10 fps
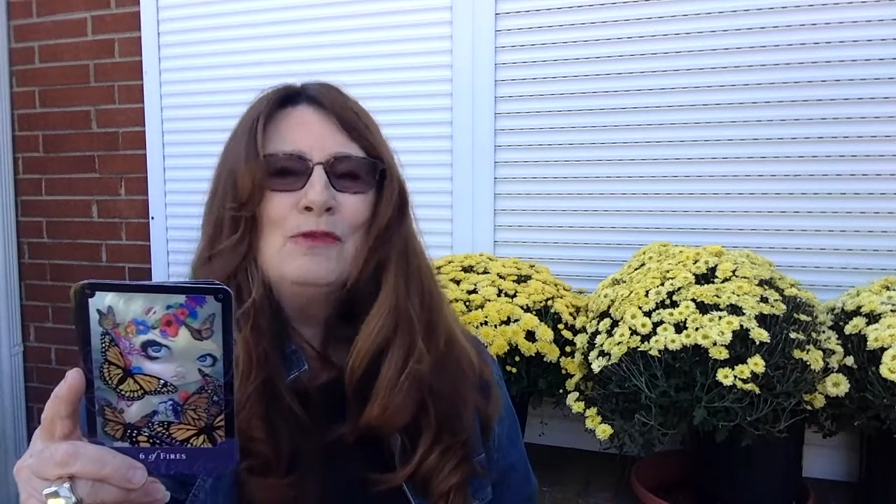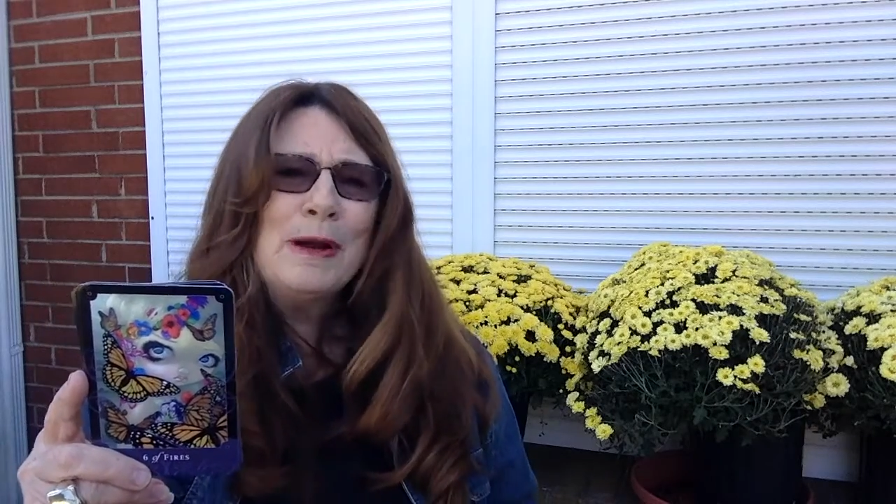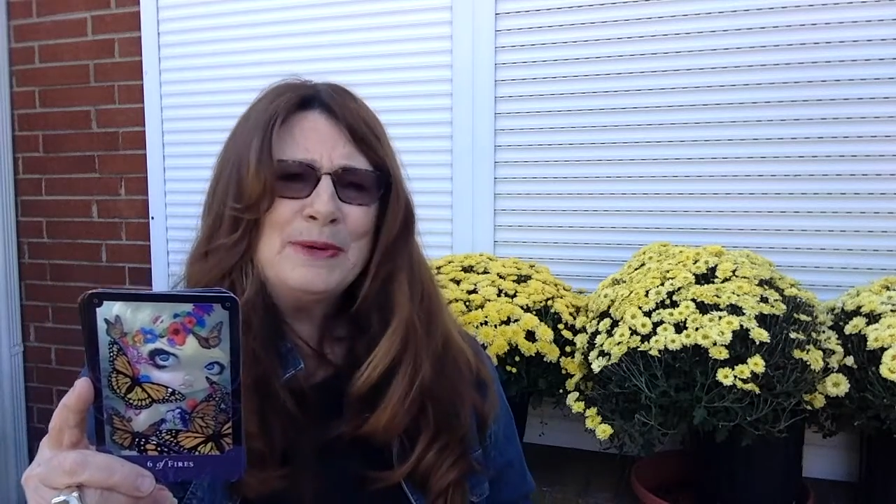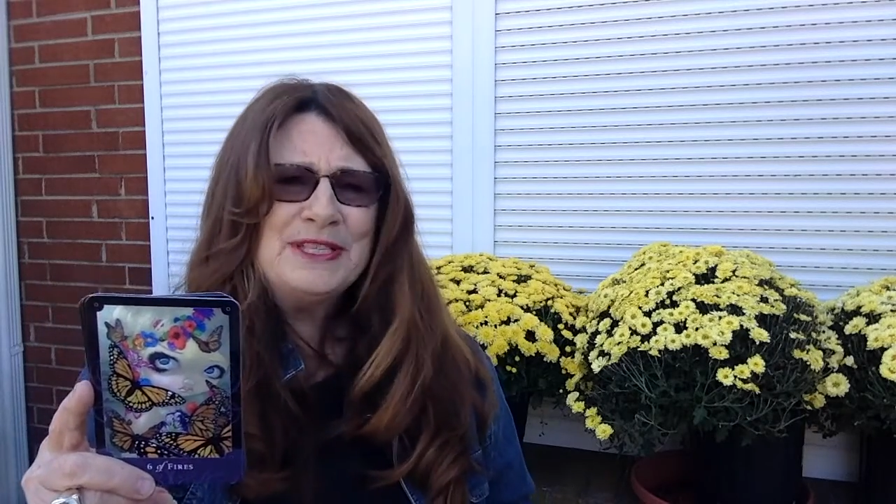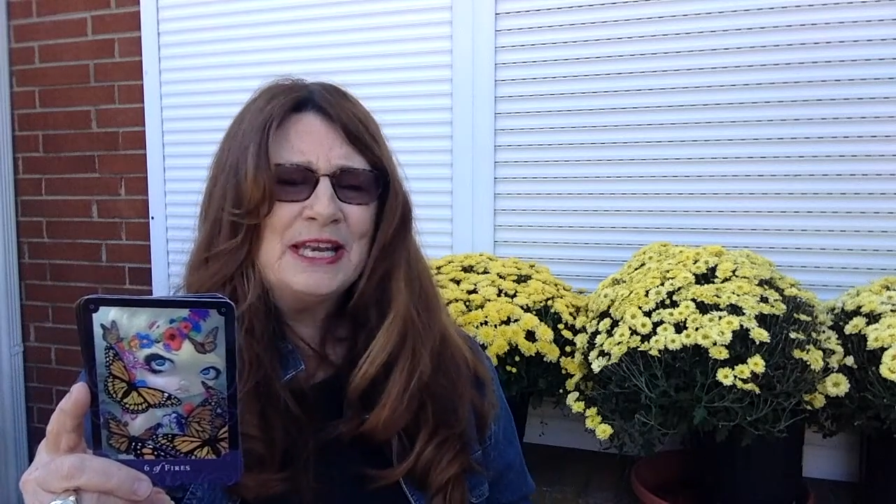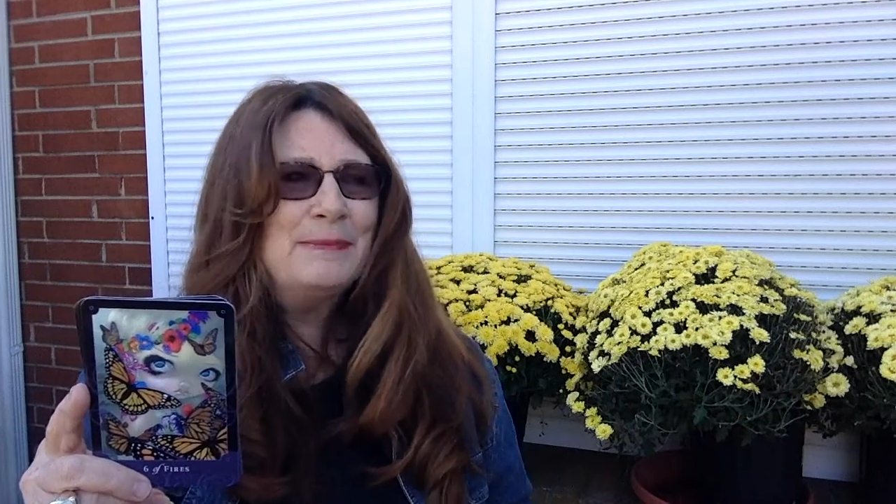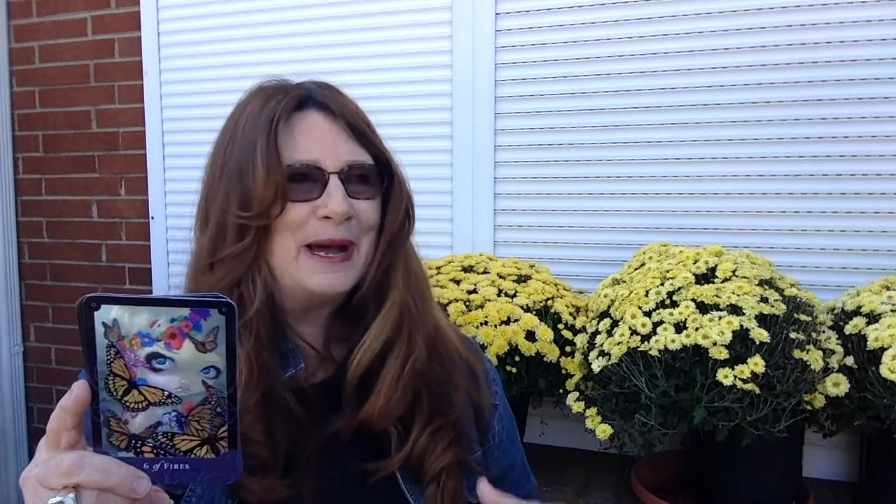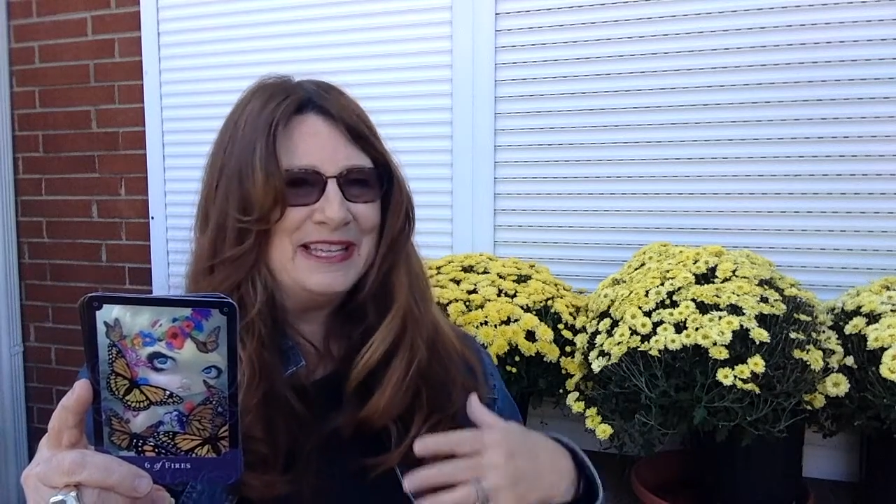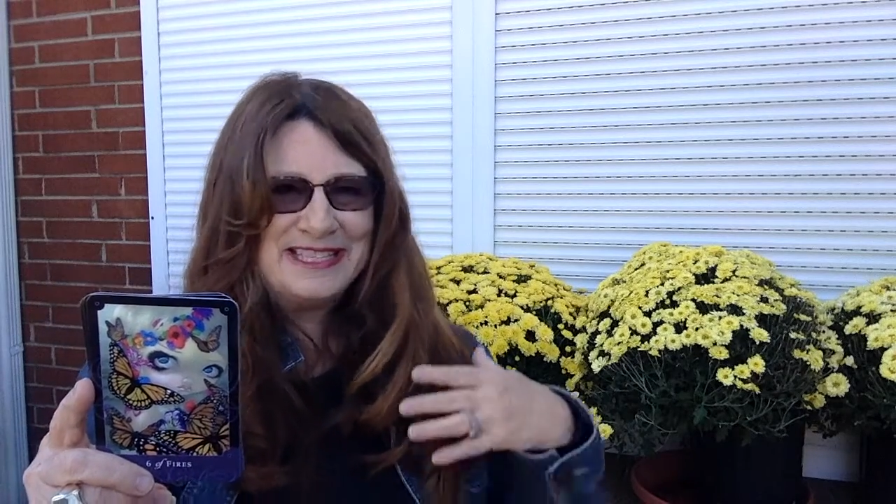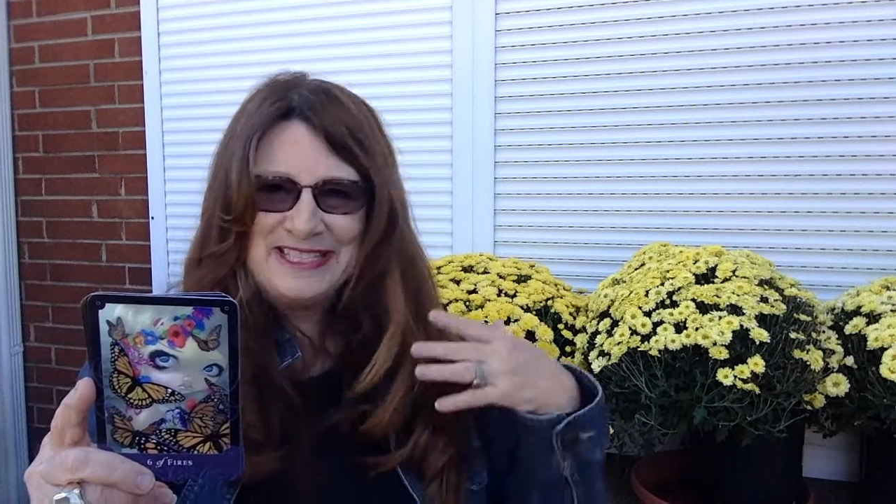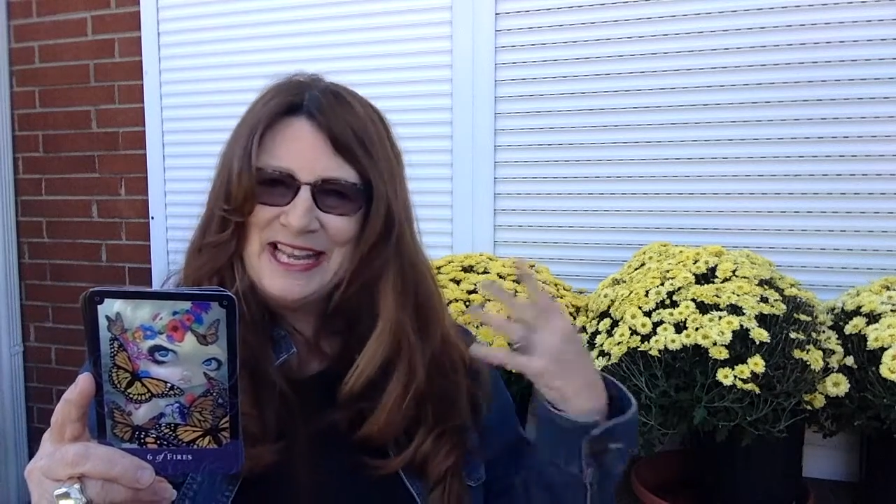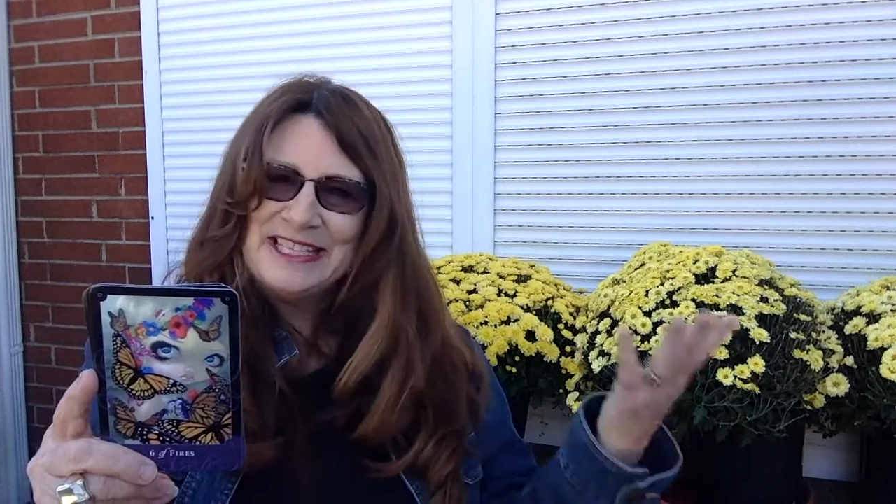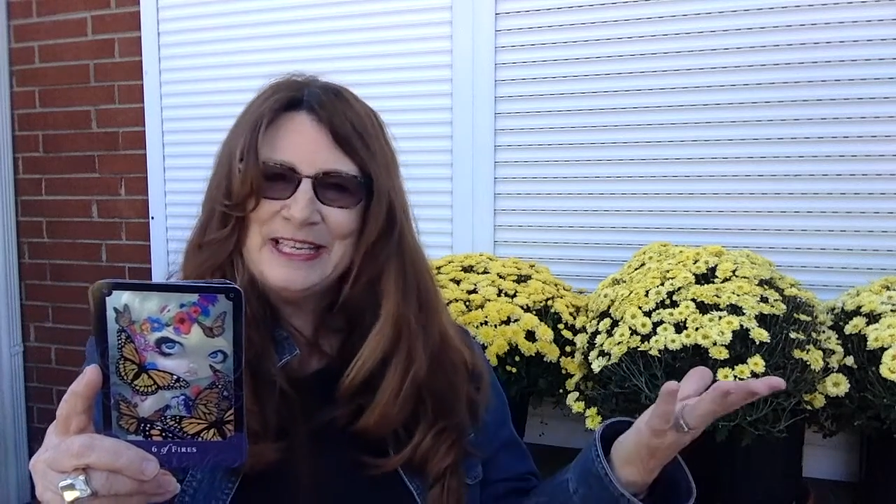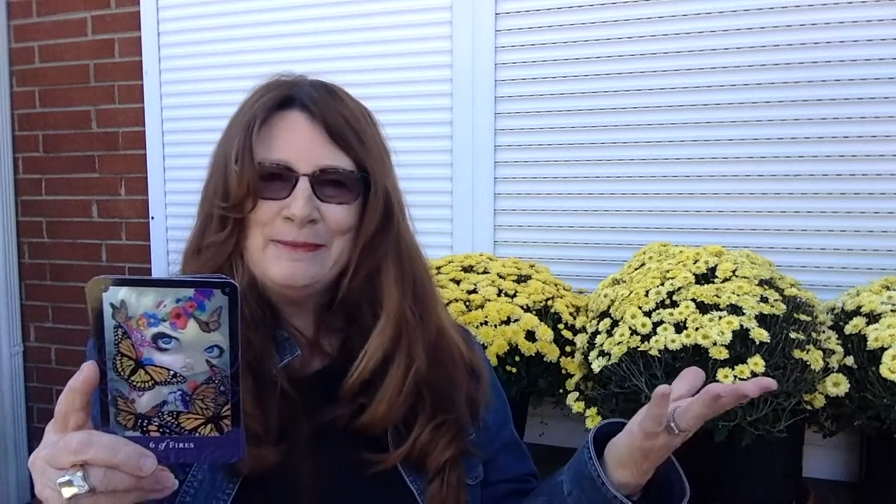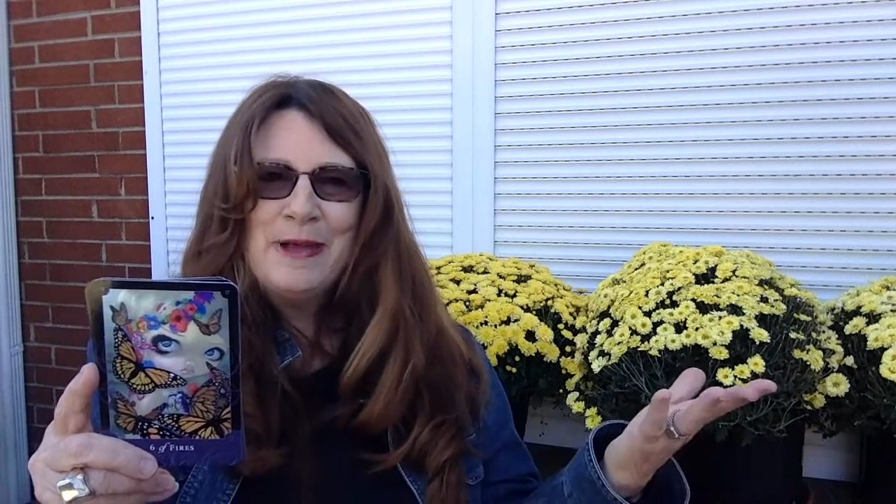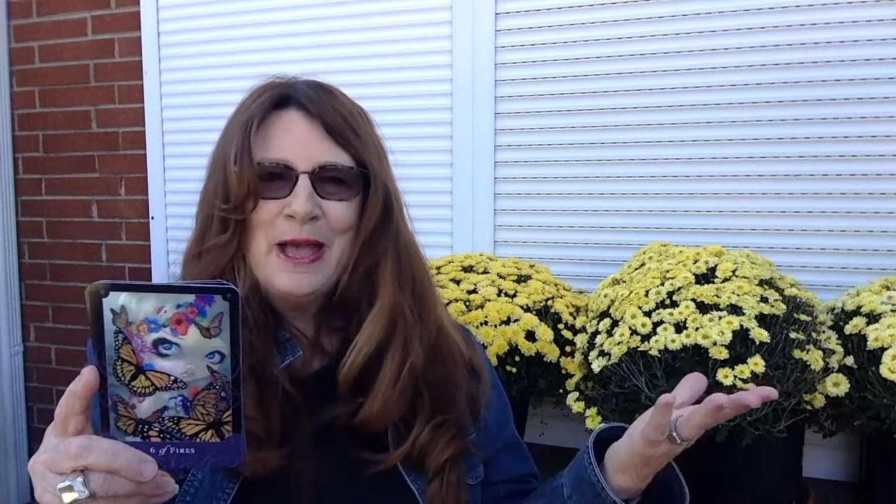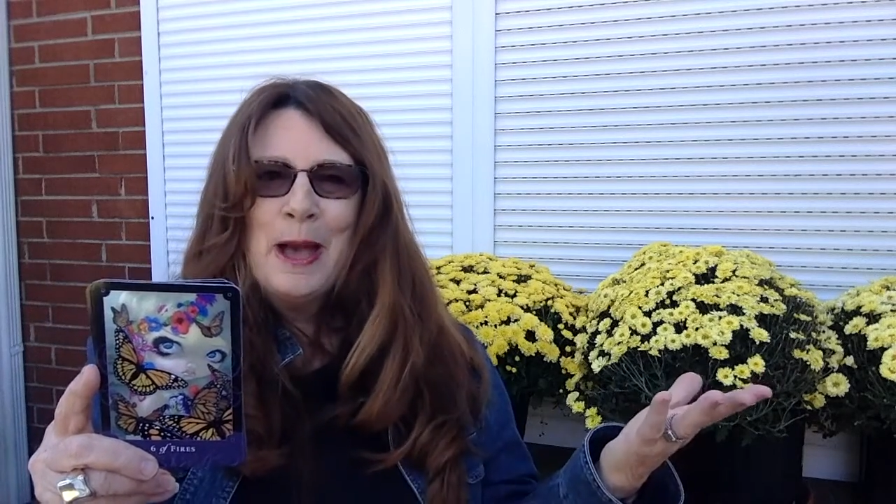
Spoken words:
represented by this dancing